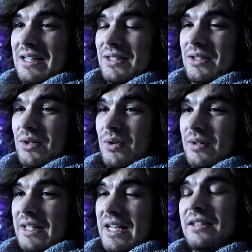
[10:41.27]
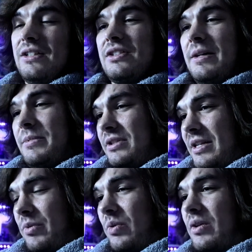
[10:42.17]
so the Etsy shop is
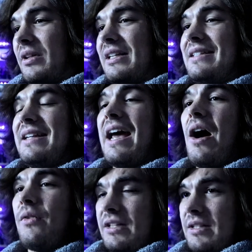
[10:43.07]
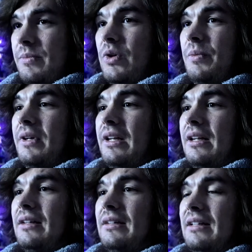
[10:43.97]
temporarily down at the
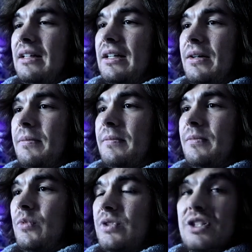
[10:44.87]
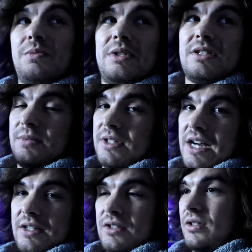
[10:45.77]
moment, which gives me some
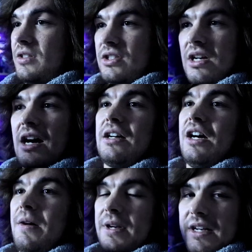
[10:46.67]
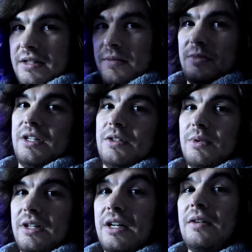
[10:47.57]
time to stock up and get some things
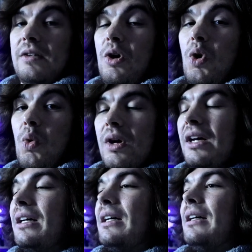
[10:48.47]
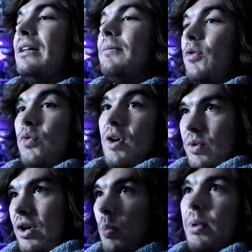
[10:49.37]
ready to go before I
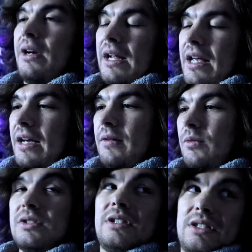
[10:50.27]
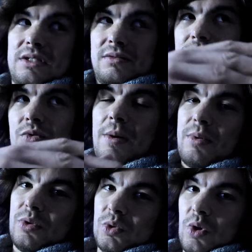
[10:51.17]
reopen it again once this
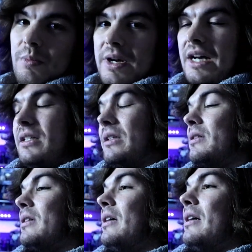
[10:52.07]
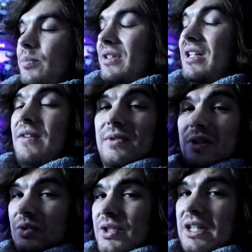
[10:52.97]
tropical storm passes. But definitely
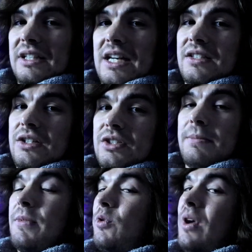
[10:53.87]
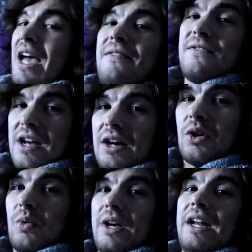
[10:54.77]
go check out the Etsy shop if you have not
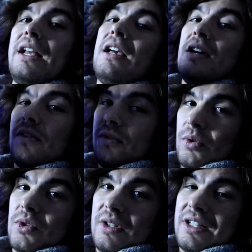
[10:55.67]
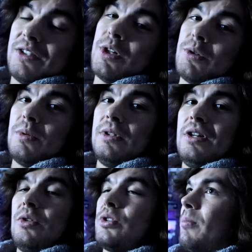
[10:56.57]
already. First link in the description
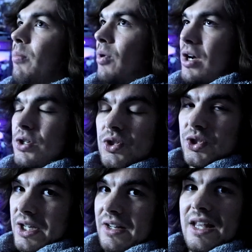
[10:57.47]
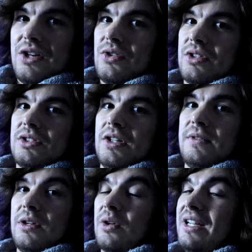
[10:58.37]
below, there's a bunch of Shadow the Hedgehog stuff
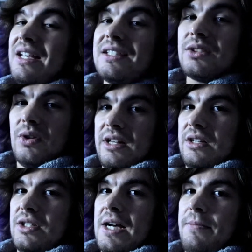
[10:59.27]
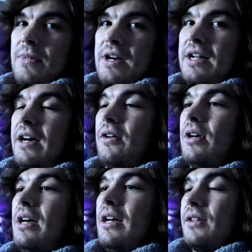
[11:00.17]
that are kickstarting the shop right now.
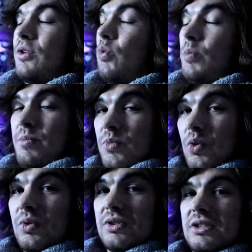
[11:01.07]
There will be more